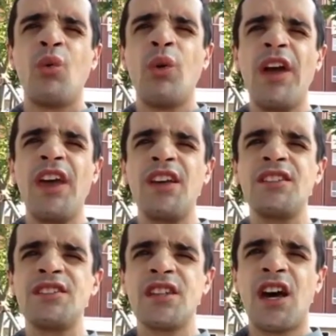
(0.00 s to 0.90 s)

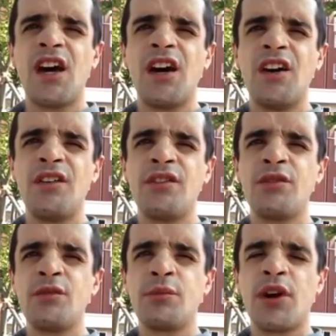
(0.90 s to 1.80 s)
ways of
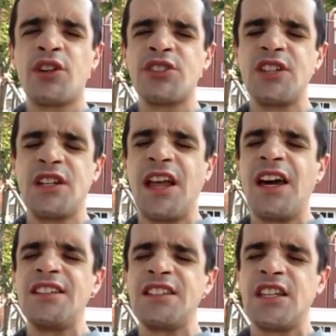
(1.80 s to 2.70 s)

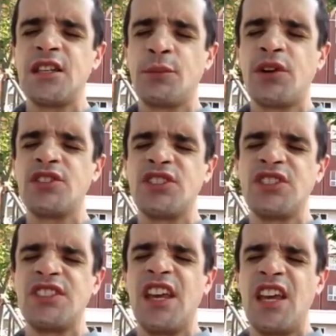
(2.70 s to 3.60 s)
personalizing the
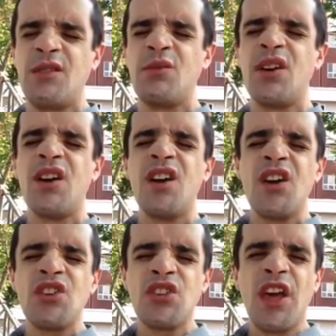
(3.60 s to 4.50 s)
person's name
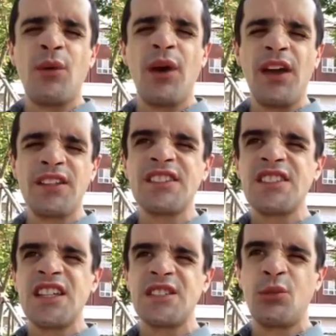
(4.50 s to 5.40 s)
so that way it
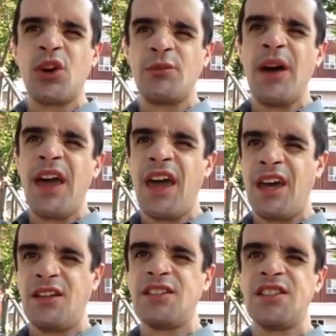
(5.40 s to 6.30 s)
sticks more in my
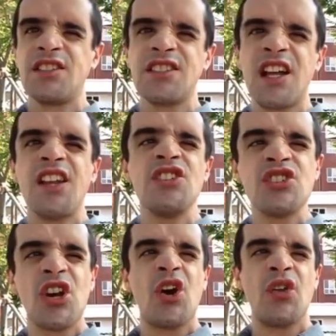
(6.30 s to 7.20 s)
head. Since studies
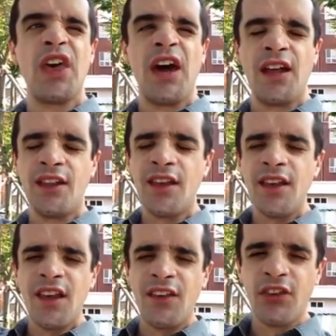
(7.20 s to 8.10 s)
show that
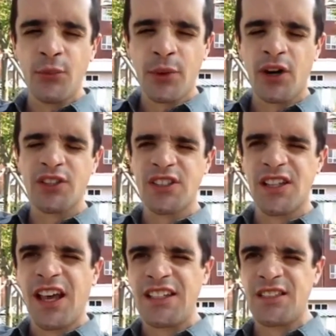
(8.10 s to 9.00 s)
if you
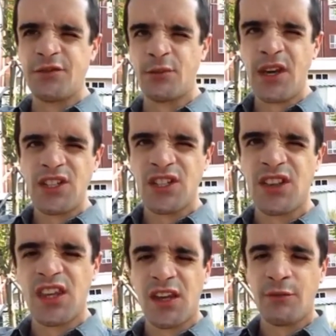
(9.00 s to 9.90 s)
personalize information,
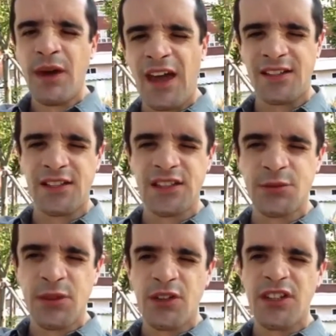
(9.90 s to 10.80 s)
think of past
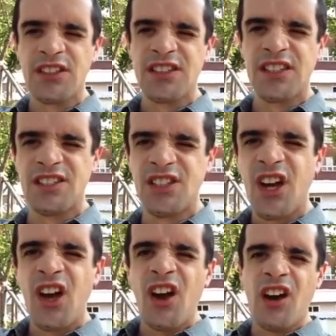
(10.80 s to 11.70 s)
experiences
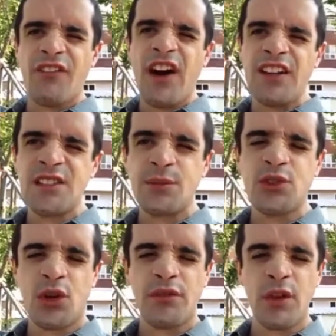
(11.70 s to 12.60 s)
or find some
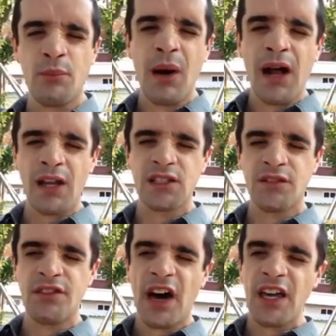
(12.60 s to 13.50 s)
sort of mnemonic
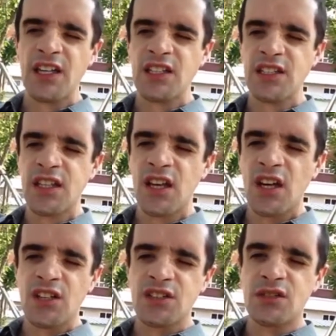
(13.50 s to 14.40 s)
device
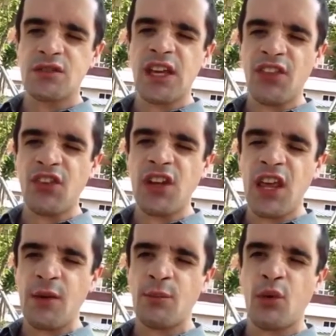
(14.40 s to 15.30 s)
to get the
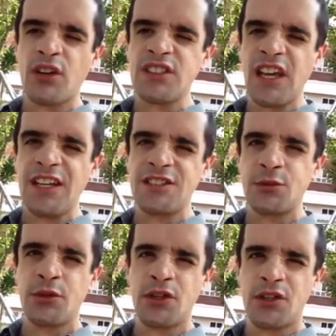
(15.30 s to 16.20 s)
name more
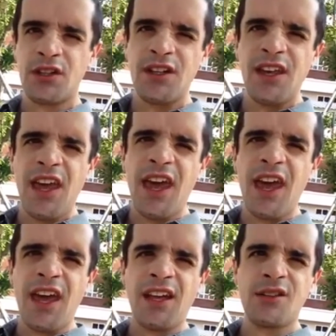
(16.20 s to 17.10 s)
tangible
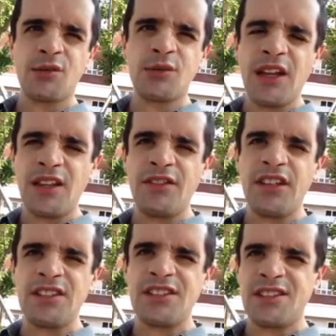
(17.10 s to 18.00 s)
and
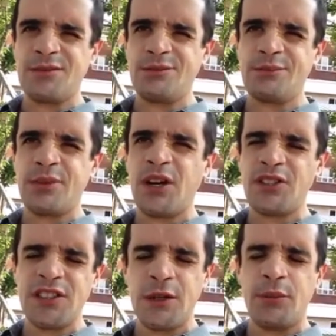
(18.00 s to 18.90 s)
relevant and
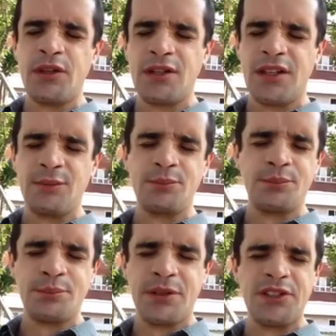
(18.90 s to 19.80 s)
personable and
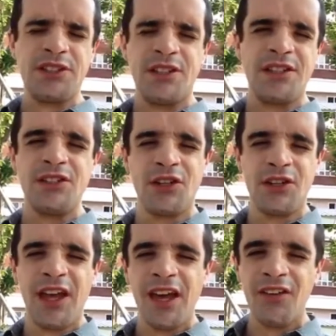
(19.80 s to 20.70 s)
personal in your
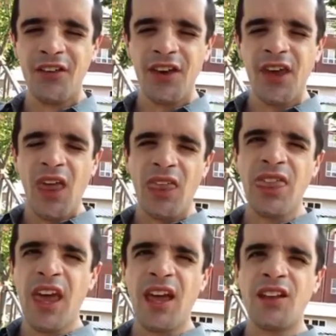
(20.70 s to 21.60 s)
life,
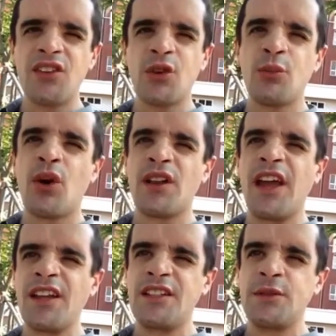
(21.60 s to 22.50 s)
then you're more
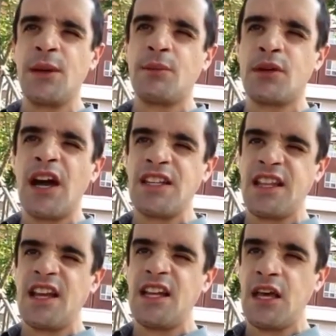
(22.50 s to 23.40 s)
likely to memorize
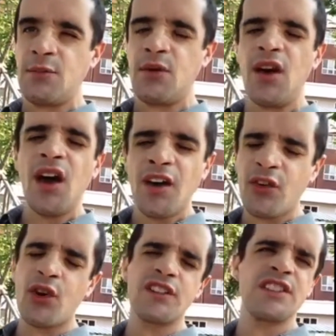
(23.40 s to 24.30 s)
that name. Of
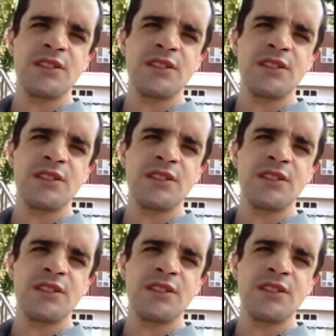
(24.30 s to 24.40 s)
course,